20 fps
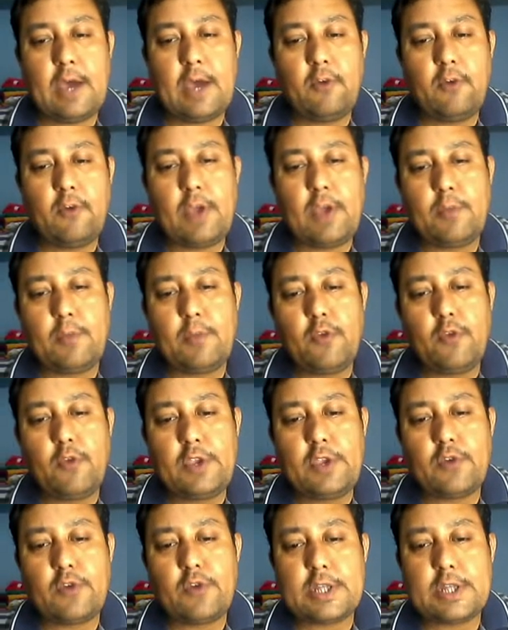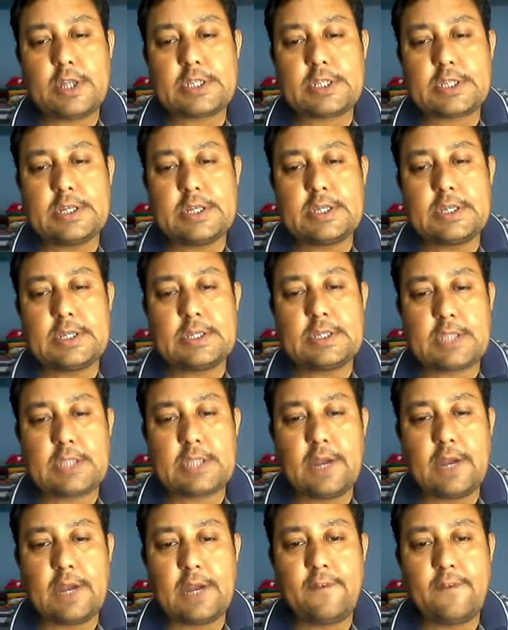we are moving towards the third
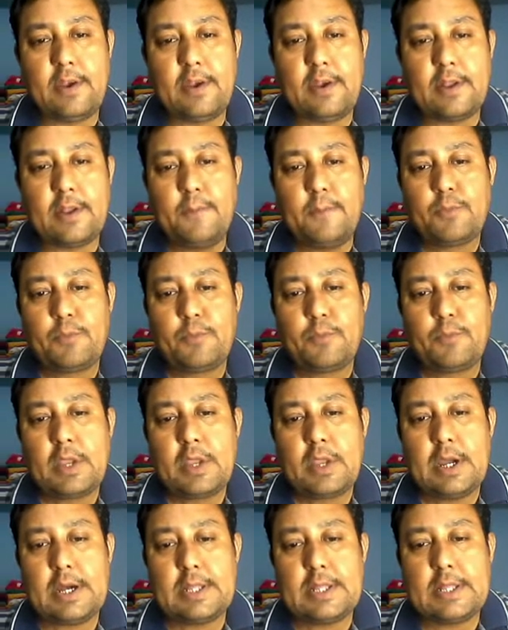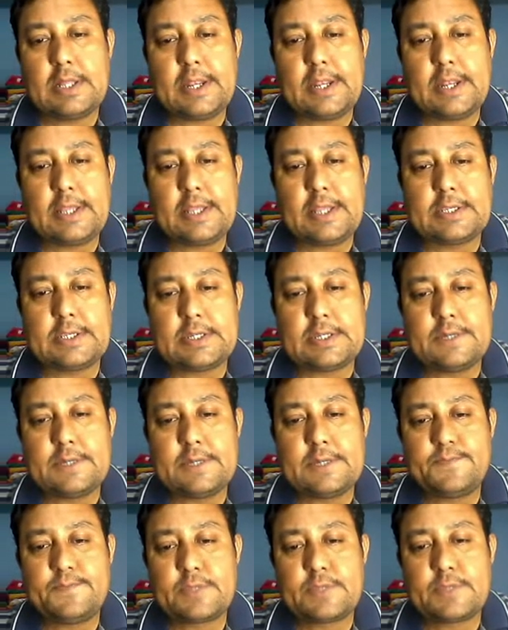filter, that is
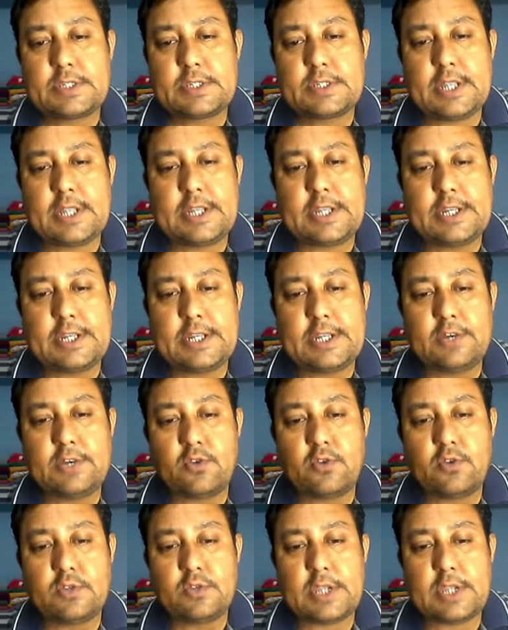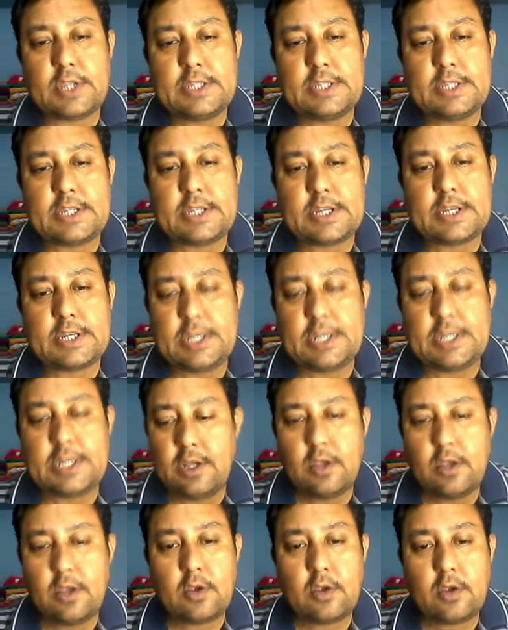selected rows and selected
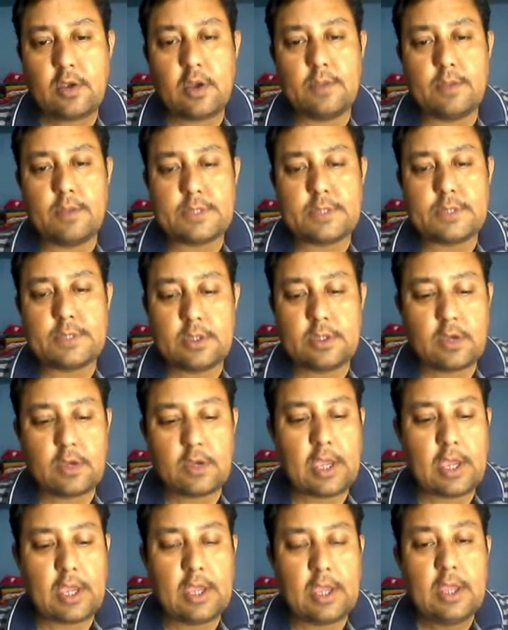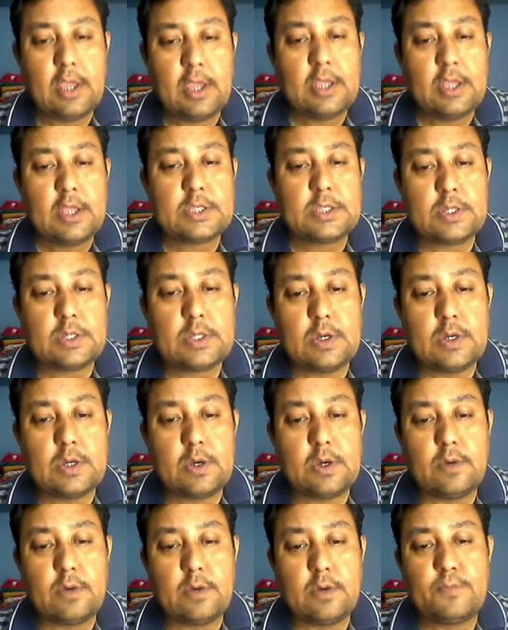columns. Okay,
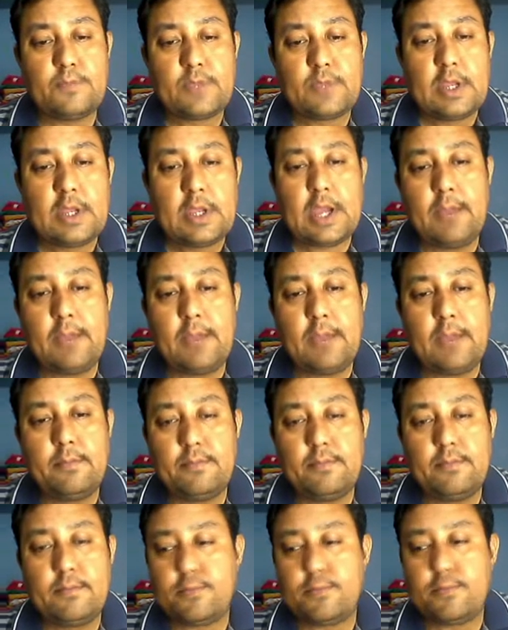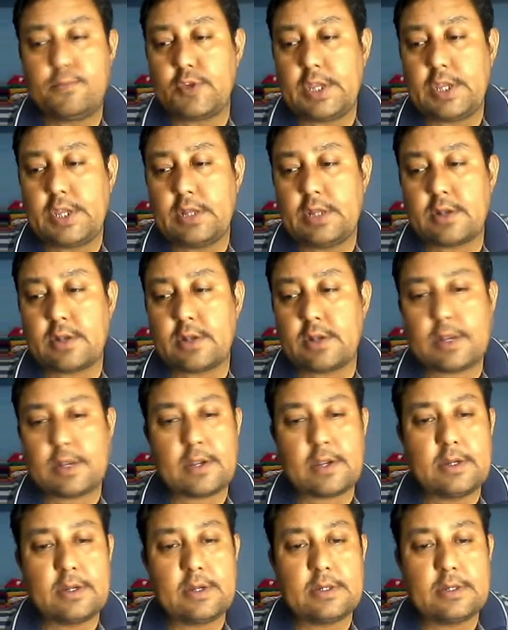so I'm putting
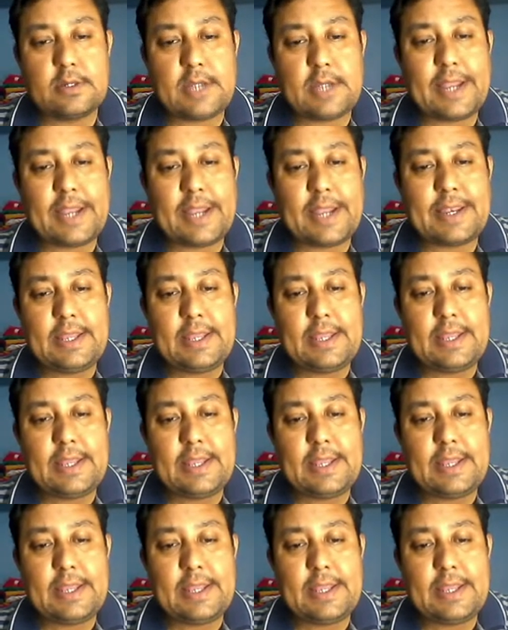directly the